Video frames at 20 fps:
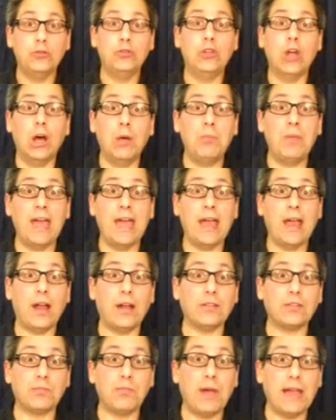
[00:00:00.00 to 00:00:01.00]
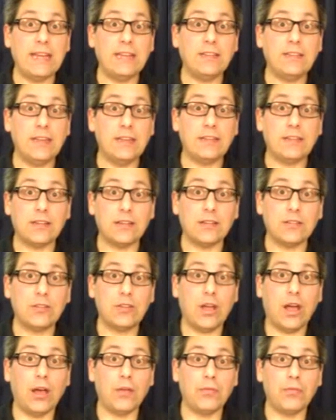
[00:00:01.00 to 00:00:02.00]
The Bears, Mike Ditka,
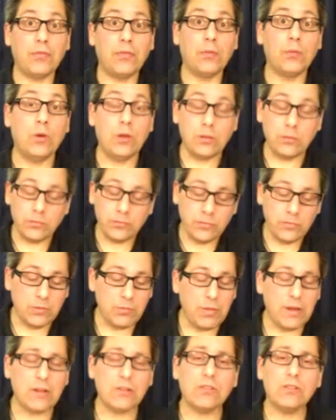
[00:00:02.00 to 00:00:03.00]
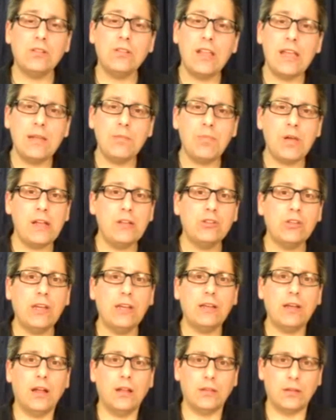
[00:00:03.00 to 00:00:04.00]
tough. Well, the Bears are led by Jay
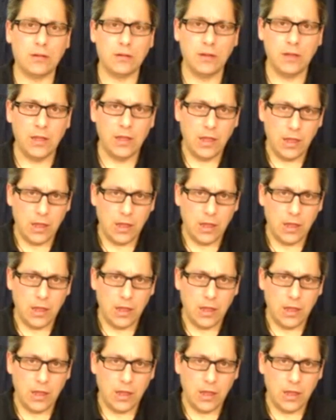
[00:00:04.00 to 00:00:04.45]
Cutler.